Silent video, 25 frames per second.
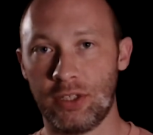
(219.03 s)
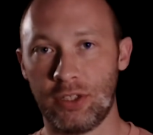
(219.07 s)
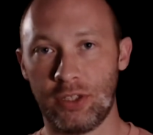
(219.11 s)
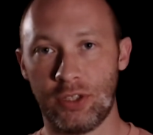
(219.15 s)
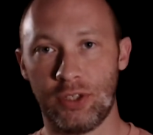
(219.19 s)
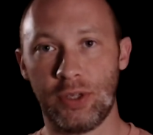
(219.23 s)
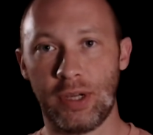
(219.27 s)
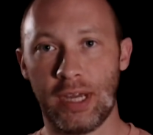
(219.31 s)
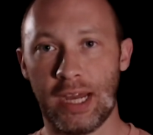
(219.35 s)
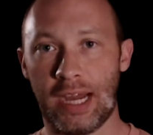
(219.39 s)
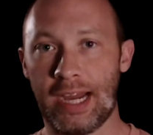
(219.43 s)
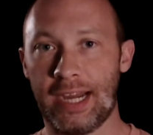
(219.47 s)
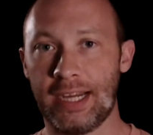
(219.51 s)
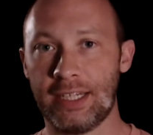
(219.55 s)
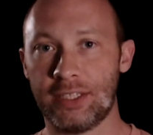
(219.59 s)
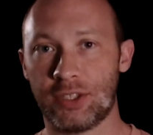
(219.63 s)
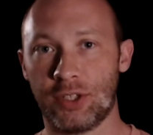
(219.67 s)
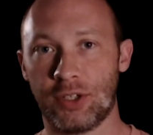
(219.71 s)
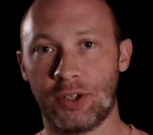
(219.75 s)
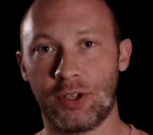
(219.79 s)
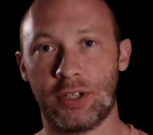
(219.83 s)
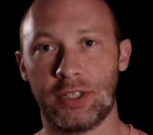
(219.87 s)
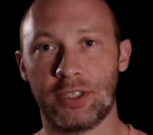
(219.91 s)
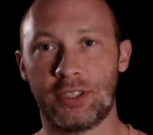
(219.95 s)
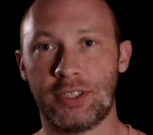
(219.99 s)
You guys
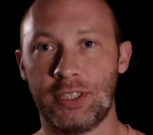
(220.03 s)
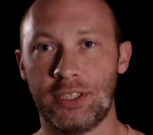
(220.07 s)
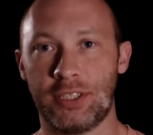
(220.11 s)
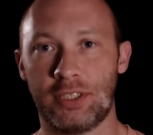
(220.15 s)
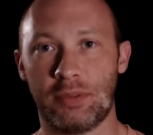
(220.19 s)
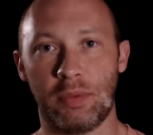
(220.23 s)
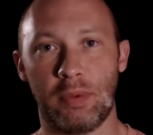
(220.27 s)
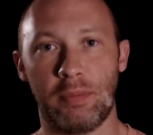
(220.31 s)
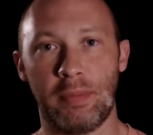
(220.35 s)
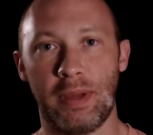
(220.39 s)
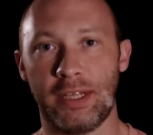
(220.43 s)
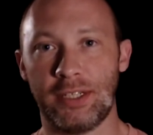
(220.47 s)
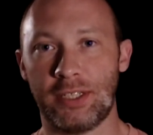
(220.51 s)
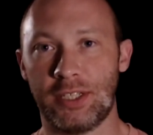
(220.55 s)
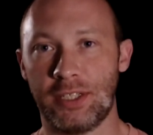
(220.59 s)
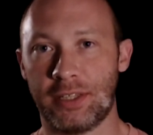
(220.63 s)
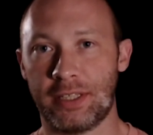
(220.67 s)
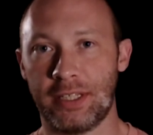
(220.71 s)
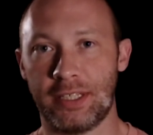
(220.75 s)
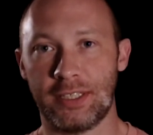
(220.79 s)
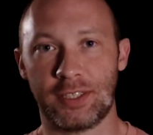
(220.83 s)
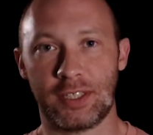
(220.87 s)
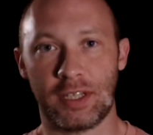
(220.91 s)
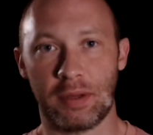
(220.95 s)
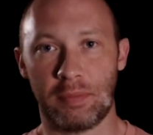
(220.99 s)
are going to see some amazing
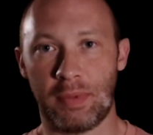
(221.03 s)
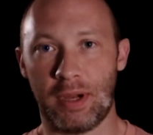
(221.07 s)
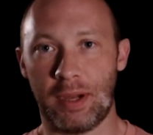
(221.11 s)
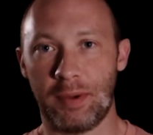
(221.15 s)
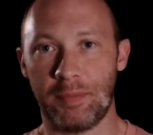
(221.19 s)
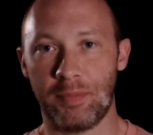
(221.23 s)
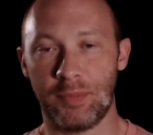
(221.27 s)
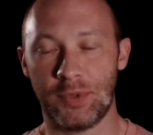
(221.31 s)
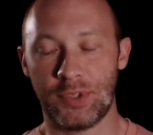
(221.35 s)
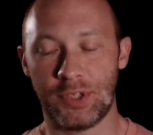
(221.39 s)
things come up.